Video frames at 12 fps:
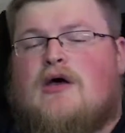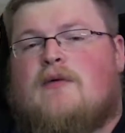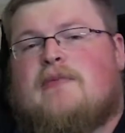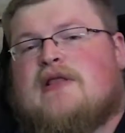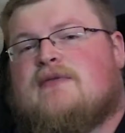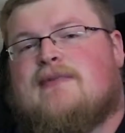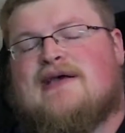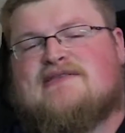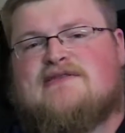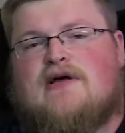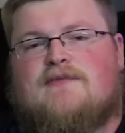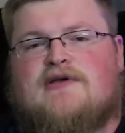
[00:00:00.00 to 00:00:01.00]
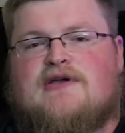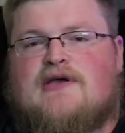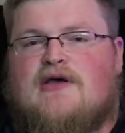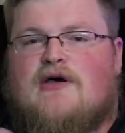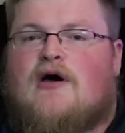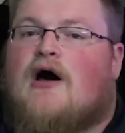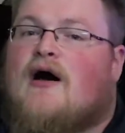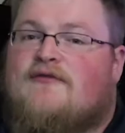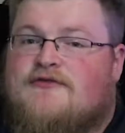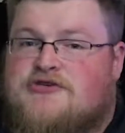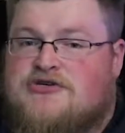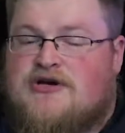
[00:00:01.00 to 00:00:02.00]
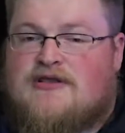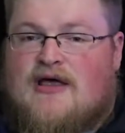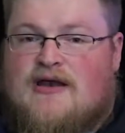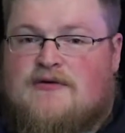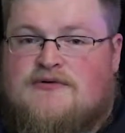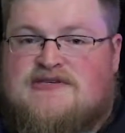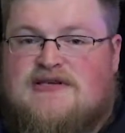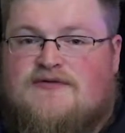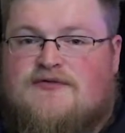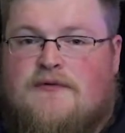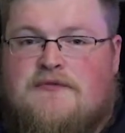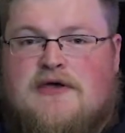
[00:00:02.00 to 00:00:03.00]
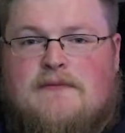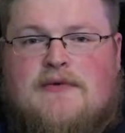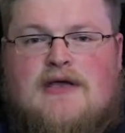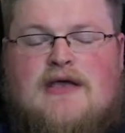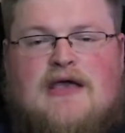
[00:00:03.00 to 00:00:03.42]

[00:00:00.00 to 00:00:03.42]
about the Maxnomic office chair that he received from them,